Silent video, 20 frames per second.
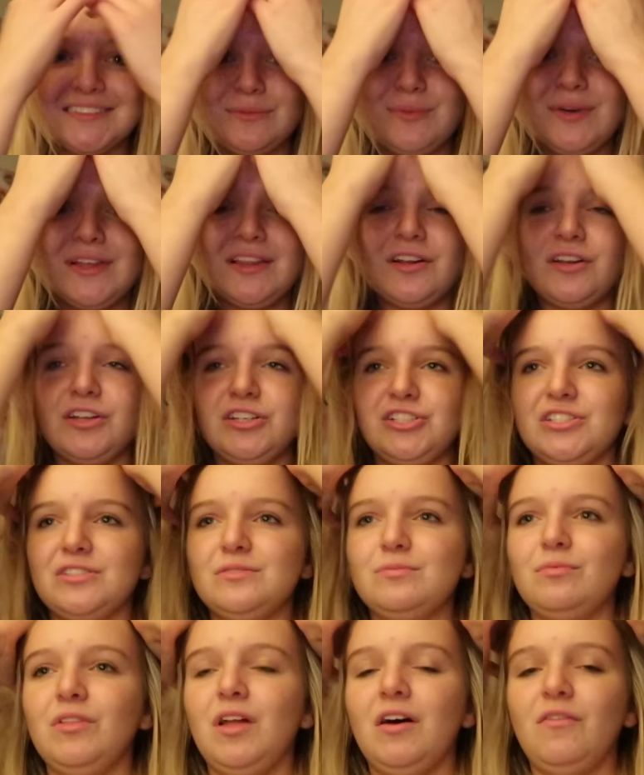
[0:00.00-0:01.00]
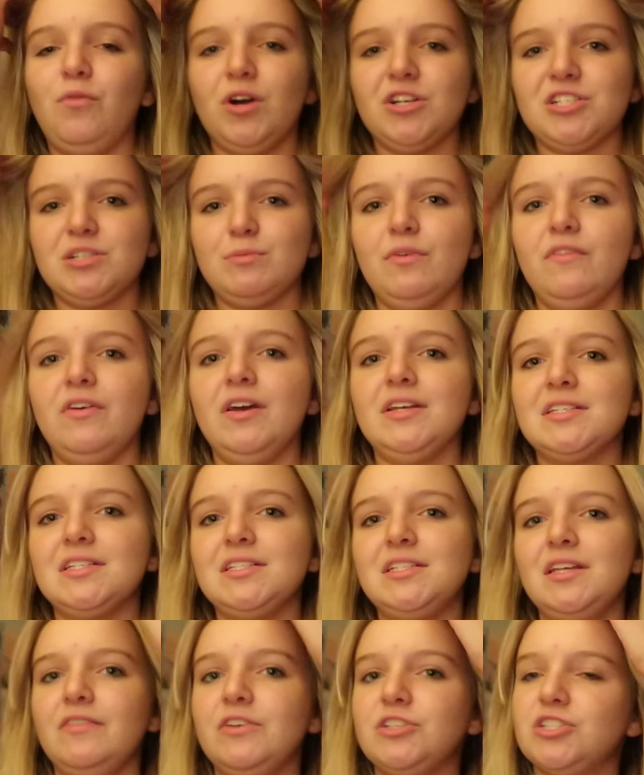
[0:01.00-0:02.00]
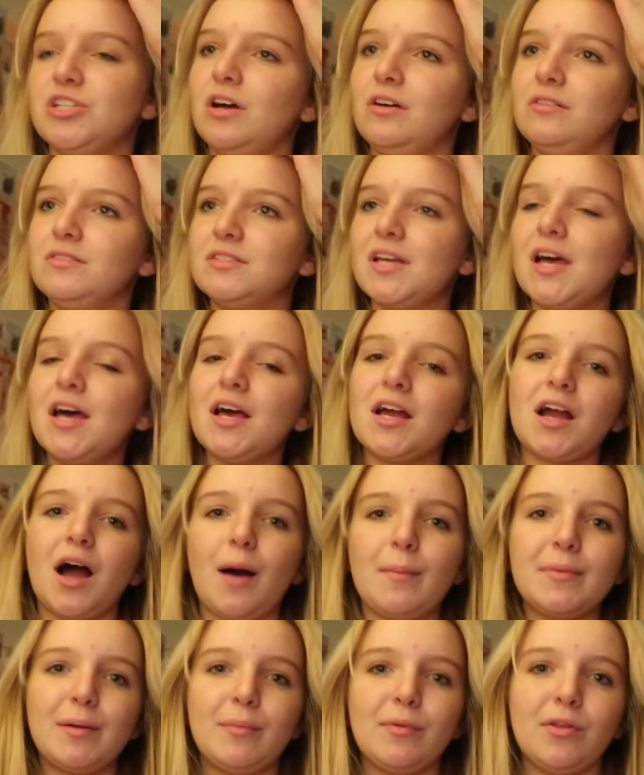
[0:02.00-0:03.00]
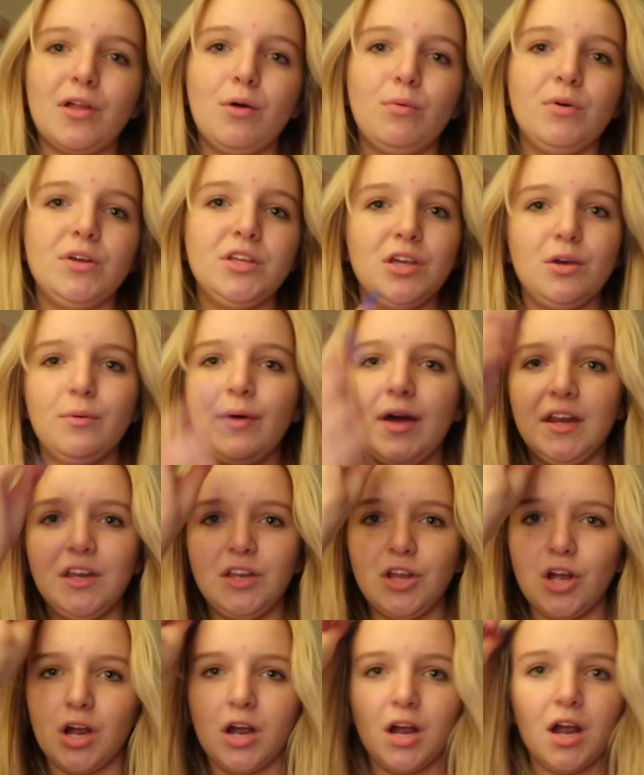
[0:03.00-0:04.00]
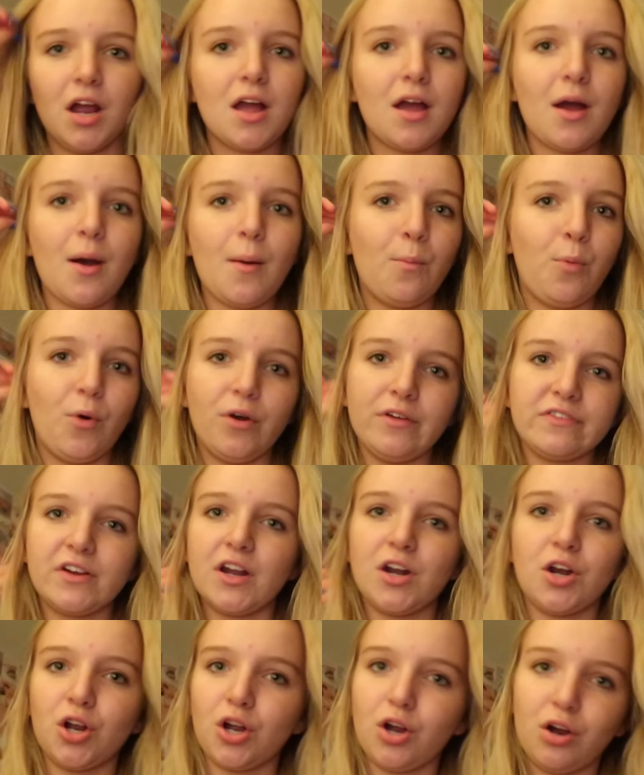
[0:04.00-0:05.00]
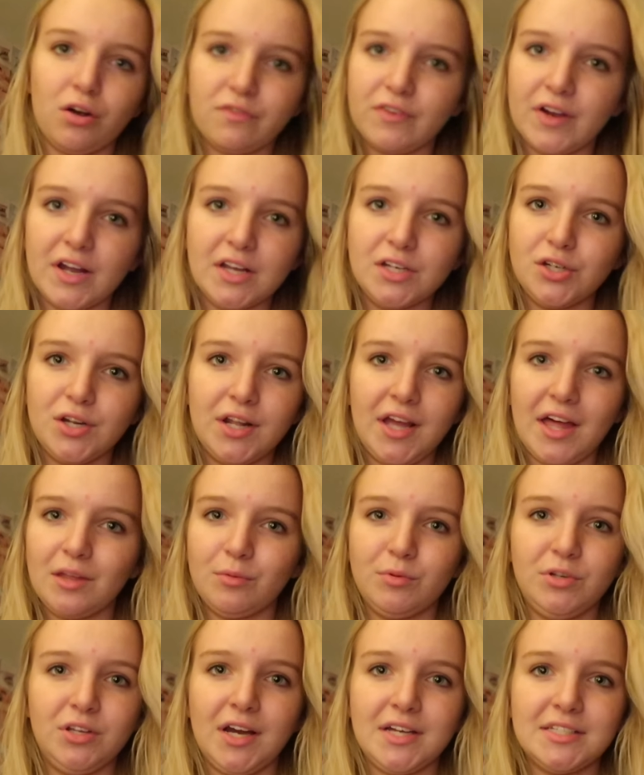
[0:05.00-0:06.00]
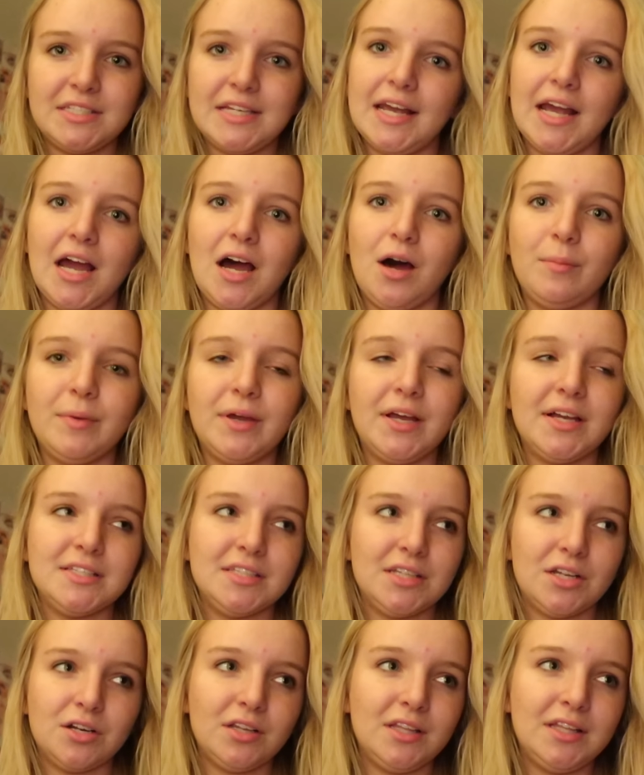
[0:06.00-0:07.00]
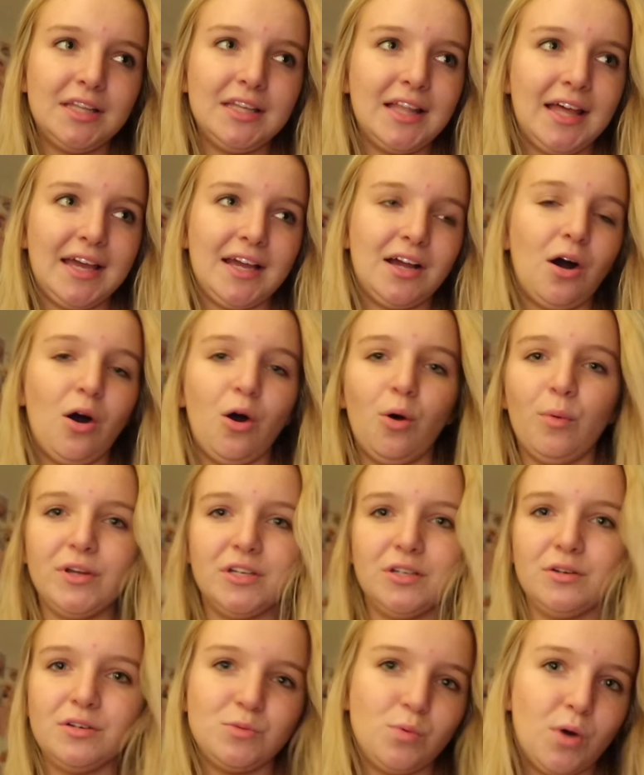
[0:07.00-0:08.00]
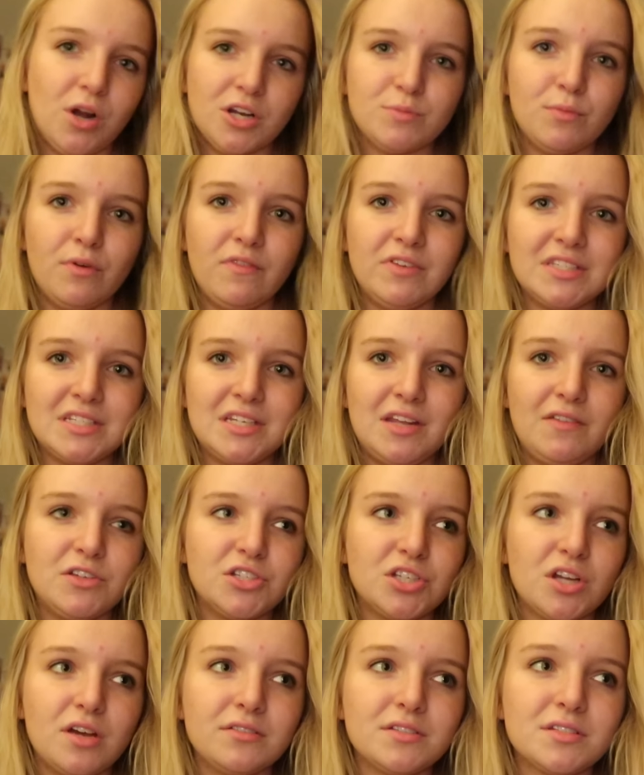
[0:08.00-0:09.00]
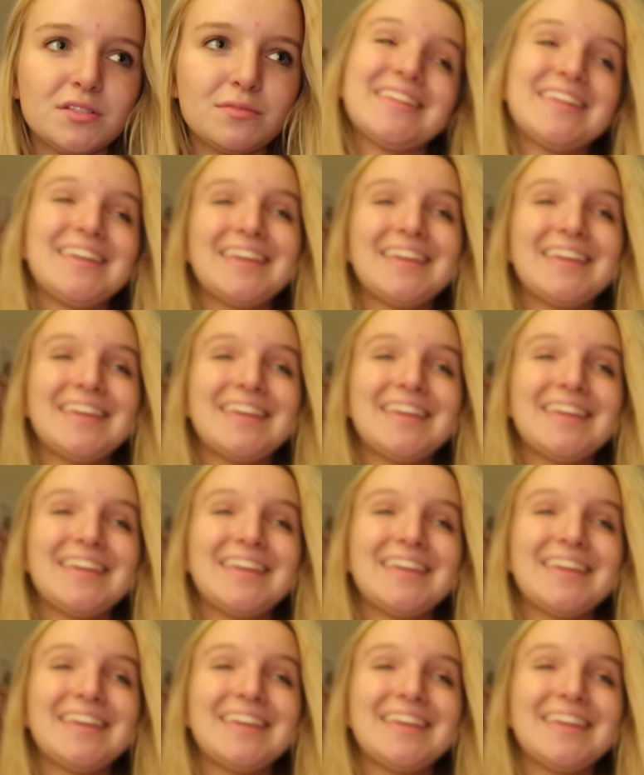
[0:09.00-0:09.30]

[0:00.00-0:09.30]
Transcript: We literally just love watching movies and TV shows. Comment down below what you and your boyfriend or girlfriend do together when you guys hang out. Because literally, like, all we do is watch movies and TV shows.